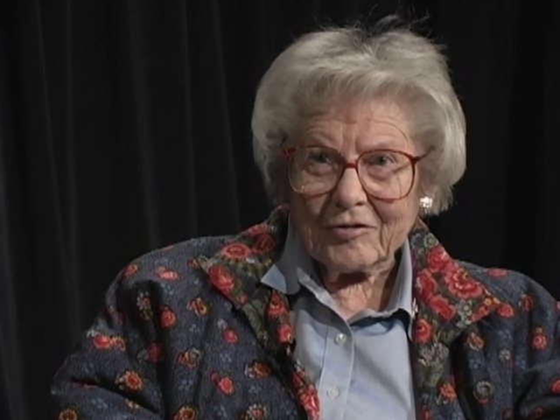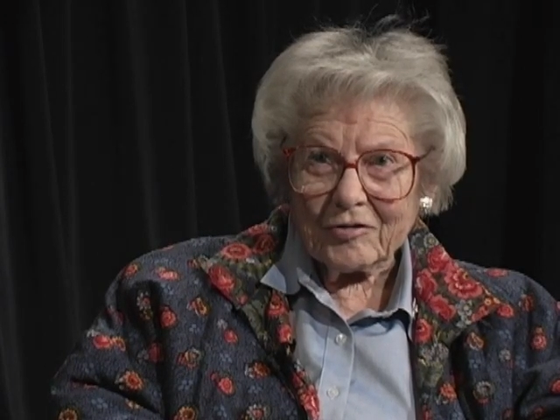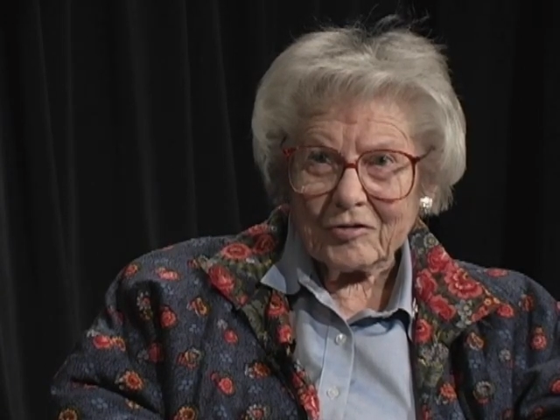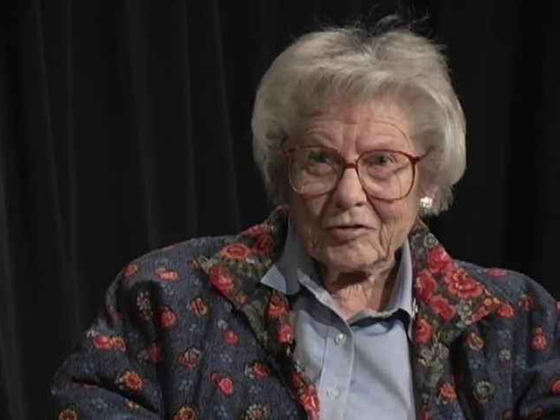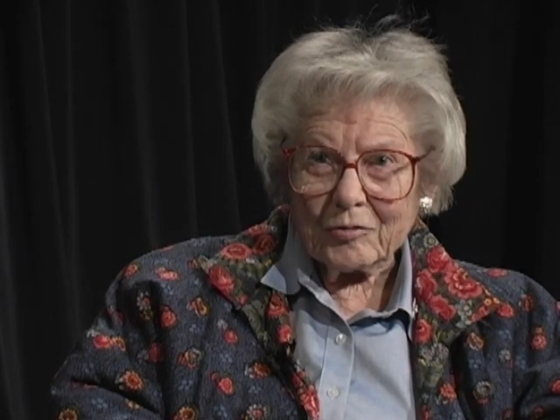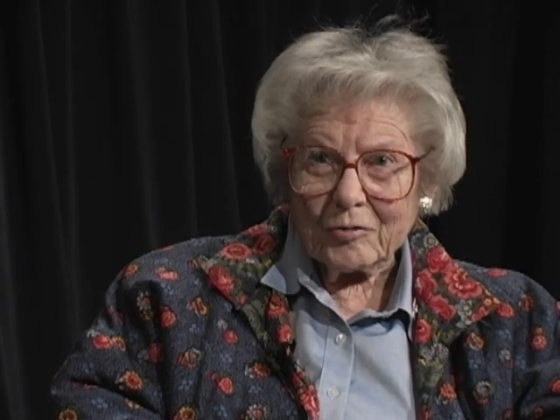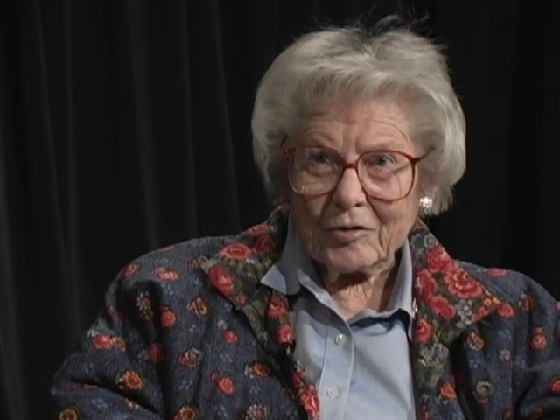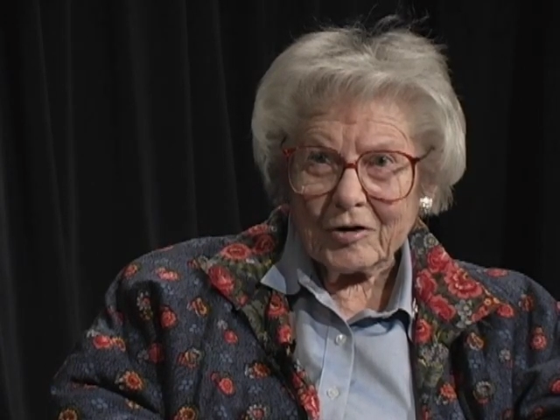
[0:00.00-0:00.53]
as
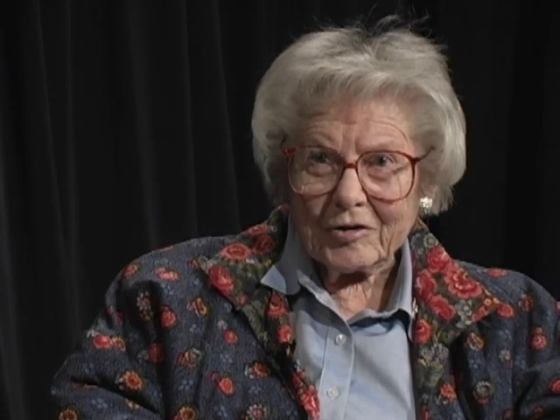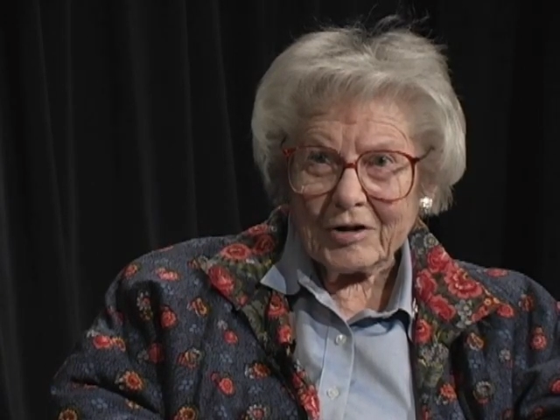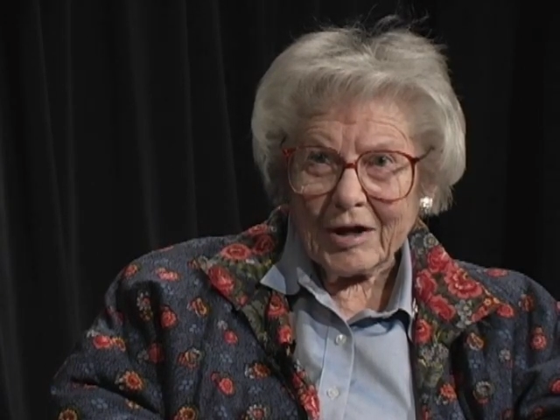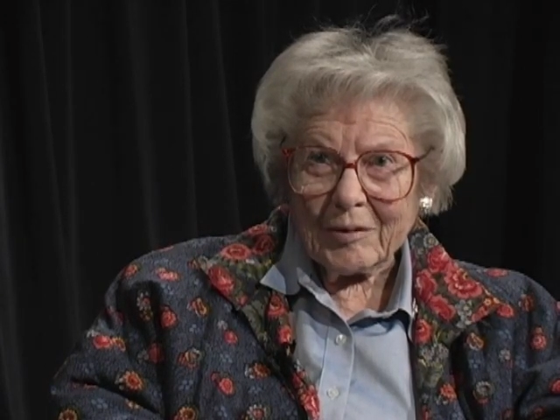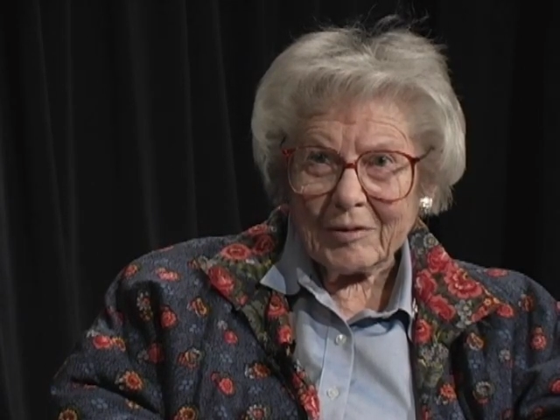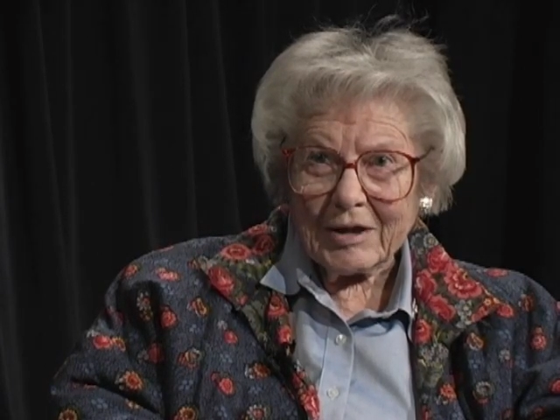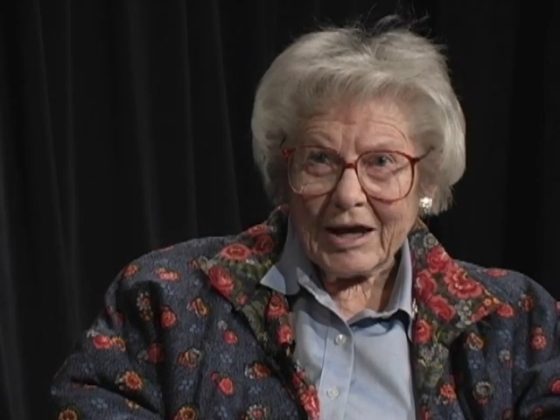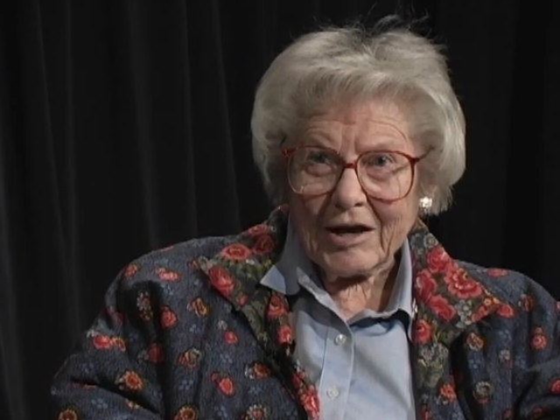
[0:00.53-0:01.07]
a
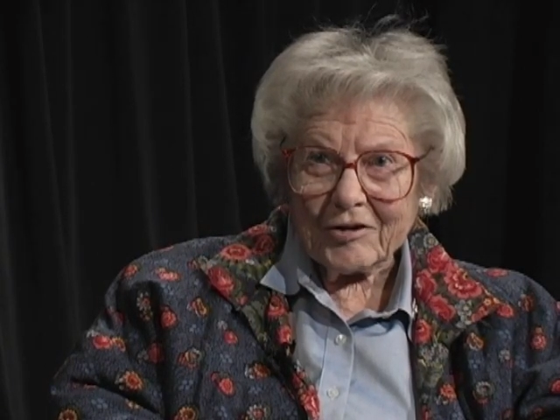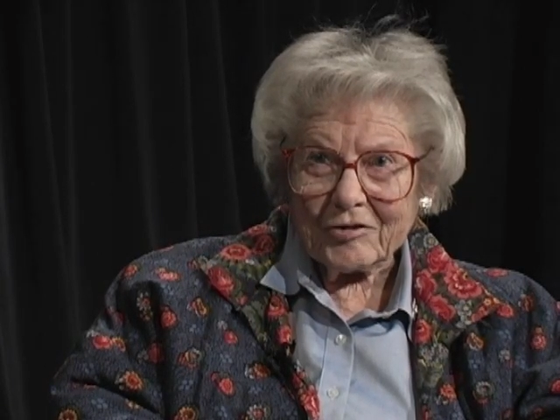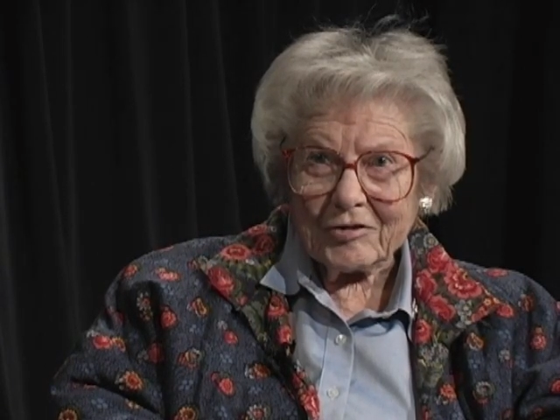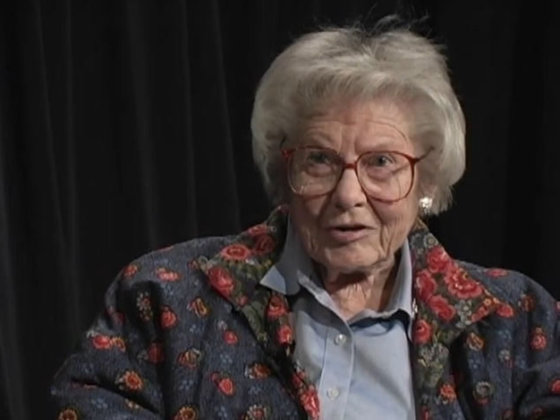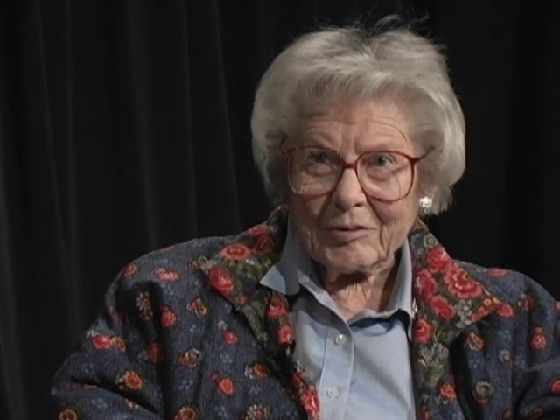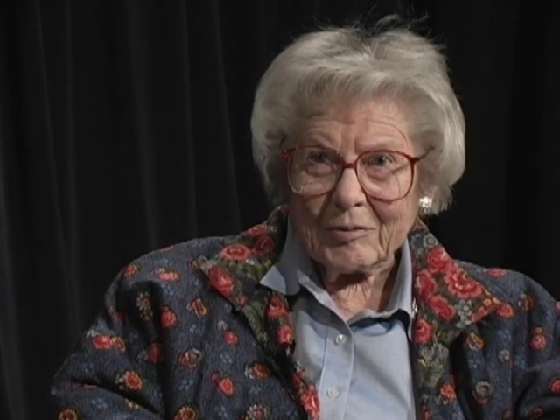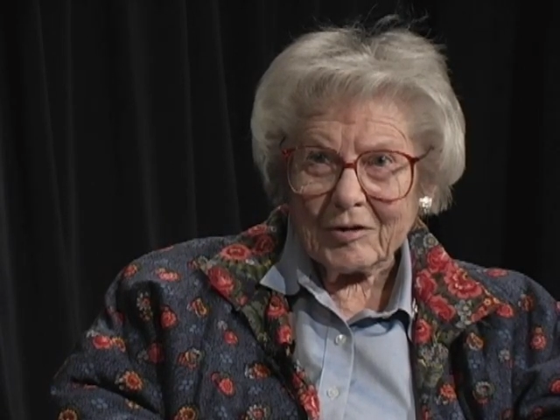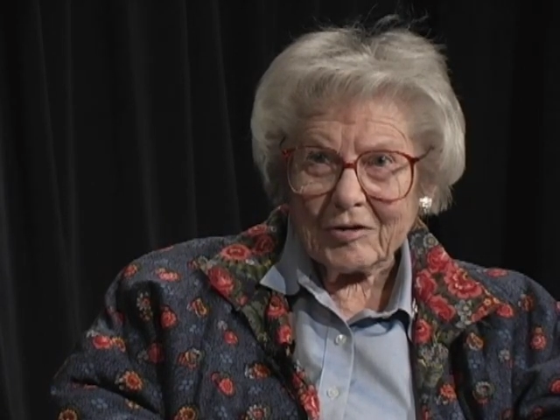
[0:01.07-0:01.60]
wartime
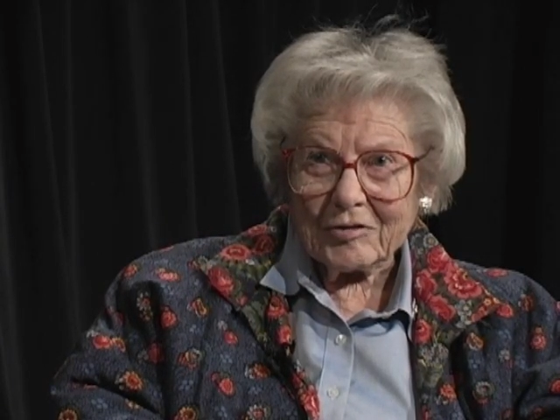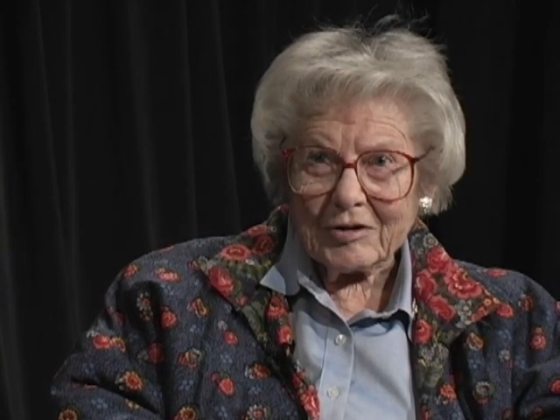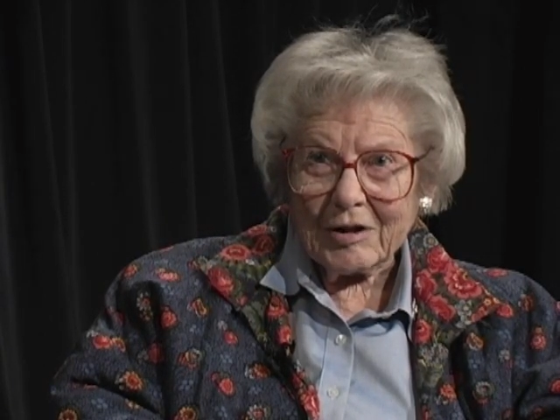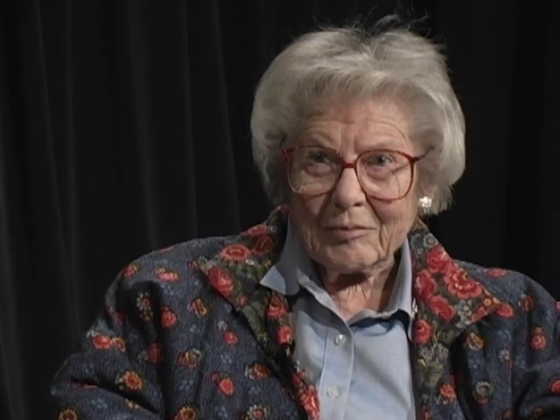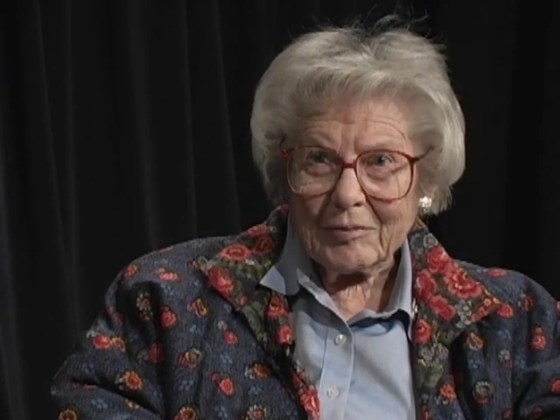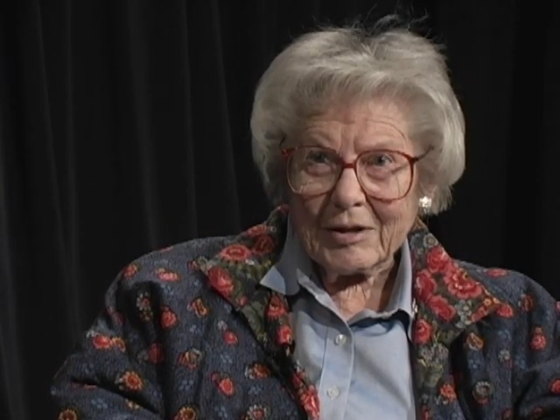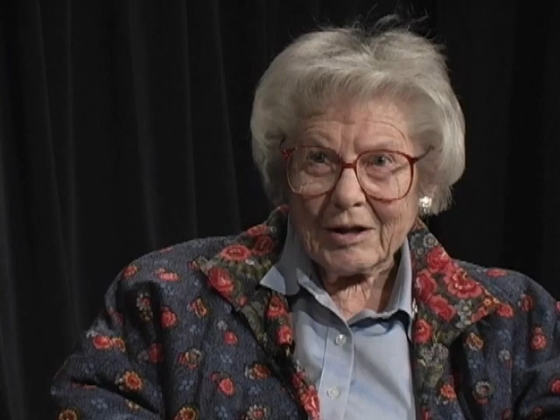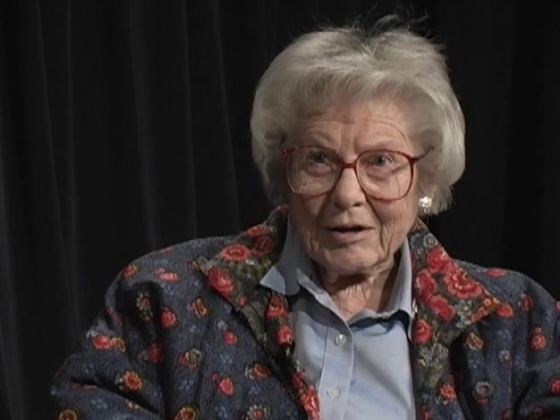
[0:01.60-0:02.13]
casualty because they
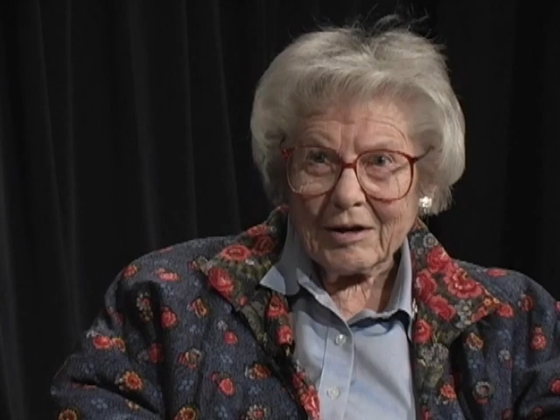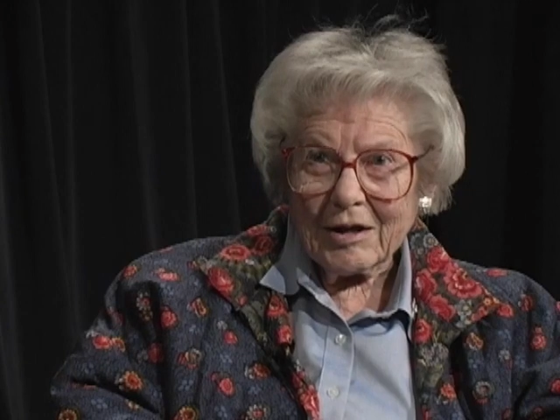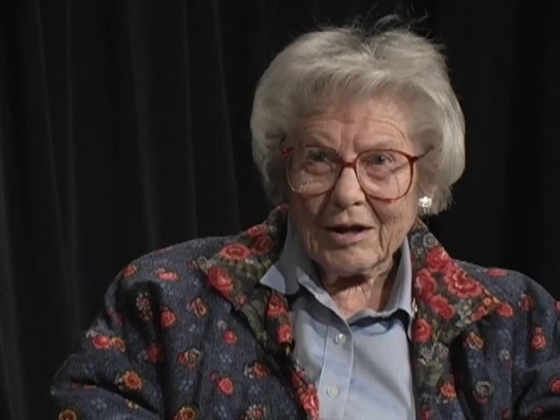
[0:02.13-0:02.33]
met